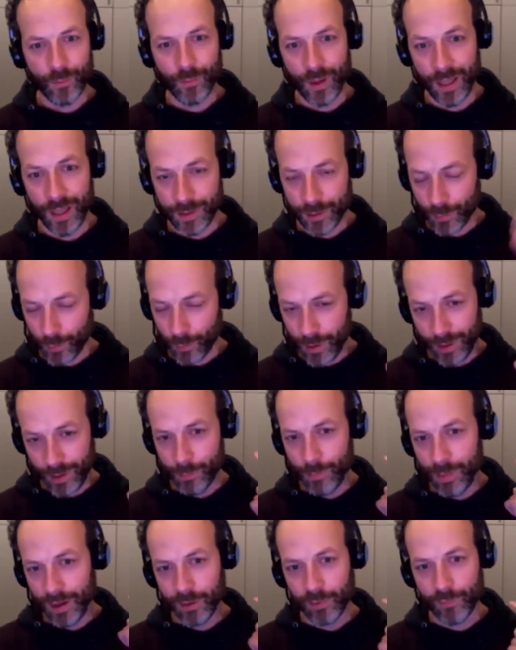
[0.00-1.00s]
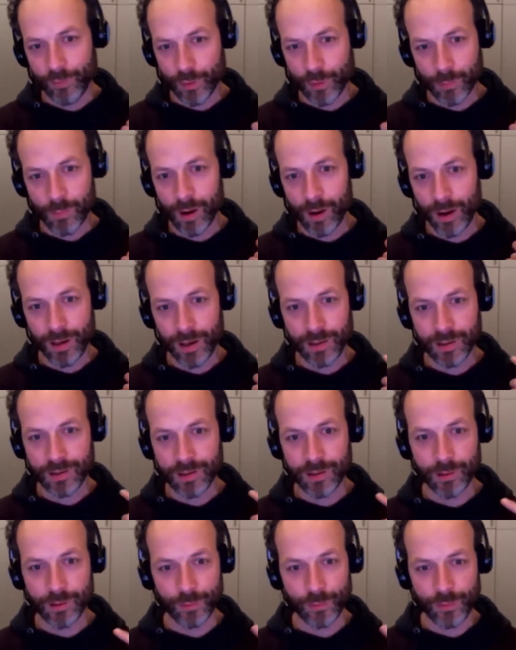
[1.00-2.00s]
in the back of your mind,
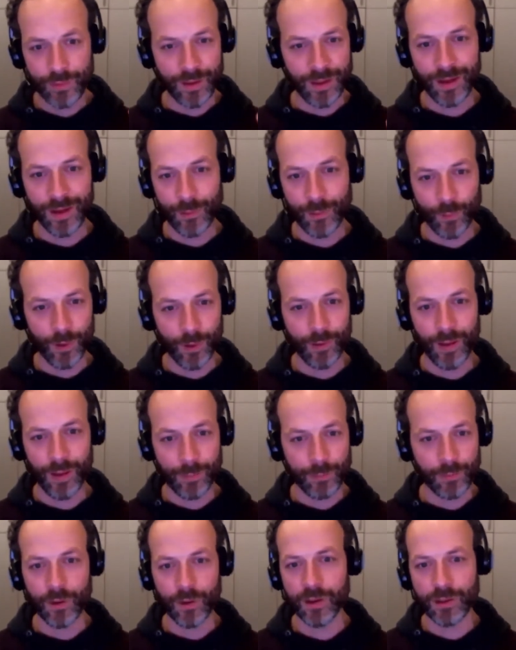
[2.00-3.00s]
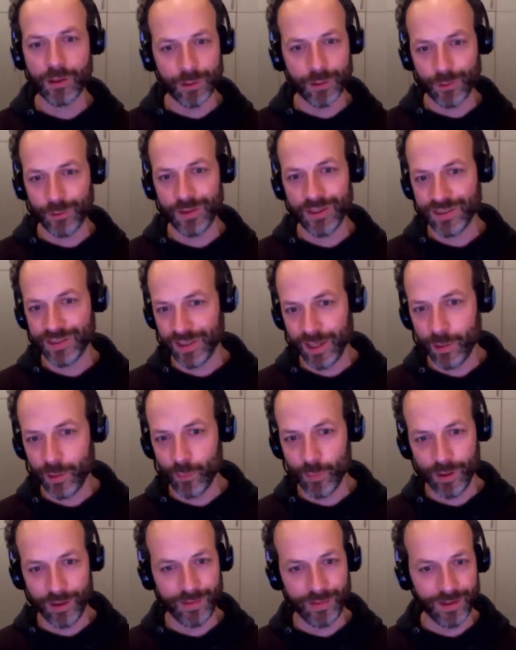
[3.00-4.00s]
you think, well, I'm going to do this
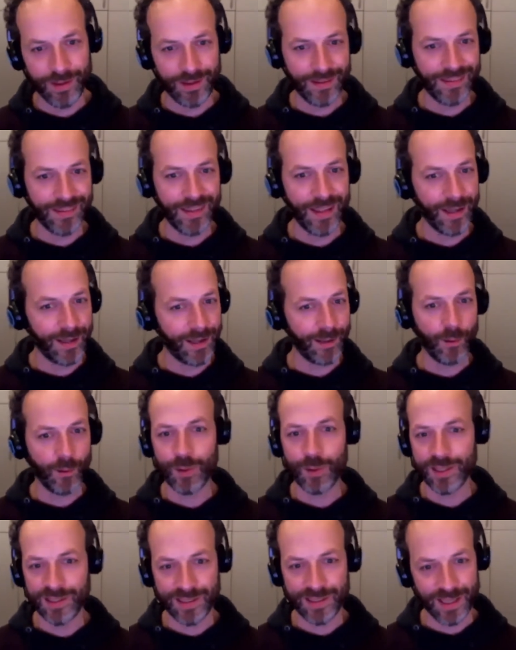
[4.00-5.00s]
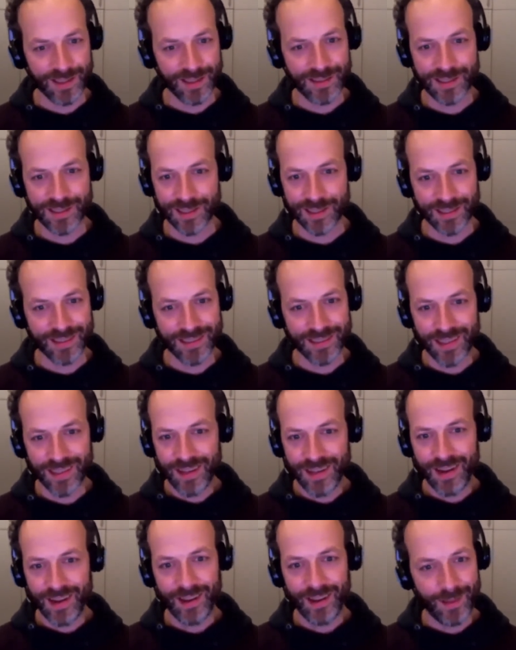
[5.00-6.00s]
anyway. They can always sense it,
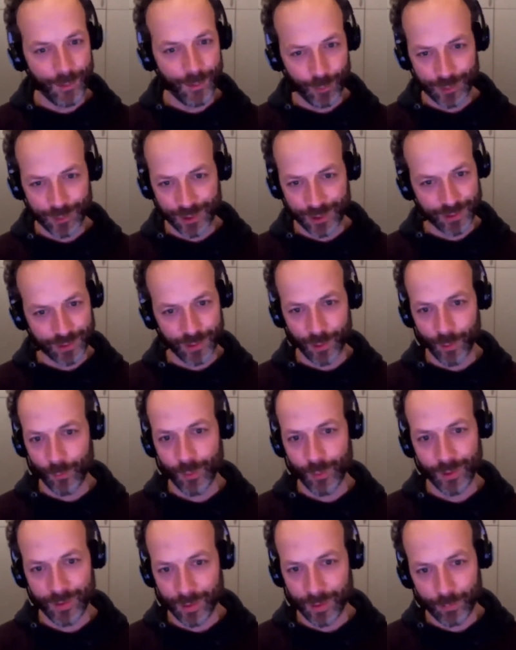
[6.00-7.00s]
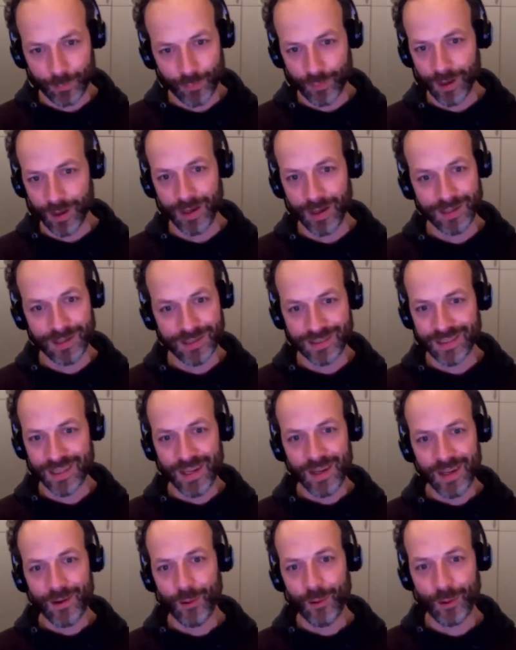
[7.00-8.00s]
and they will just lower their price
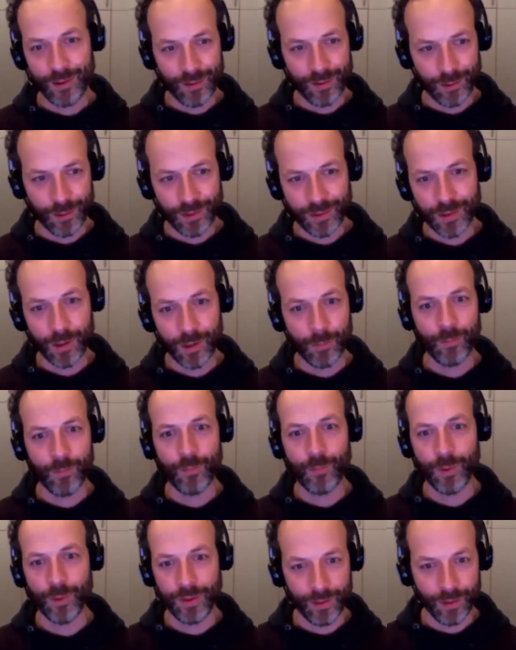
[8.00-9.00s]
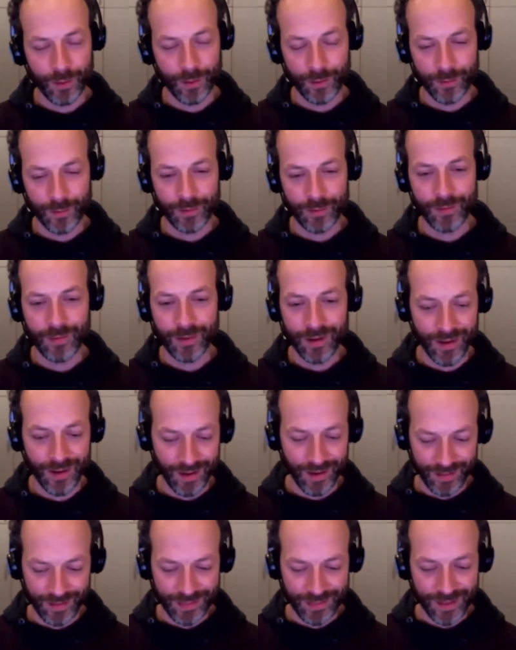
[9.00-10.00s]
or come with other
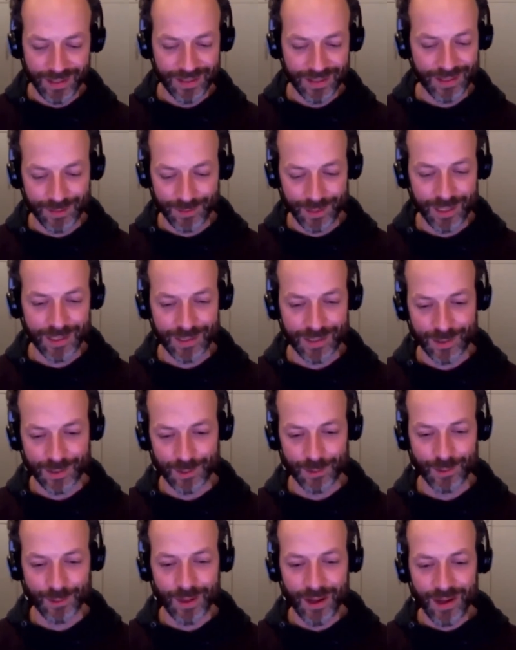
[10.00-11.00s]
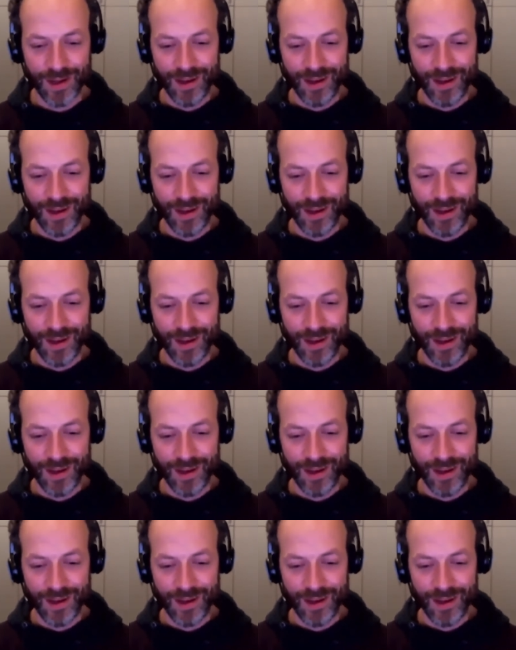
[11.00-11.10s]
things you need to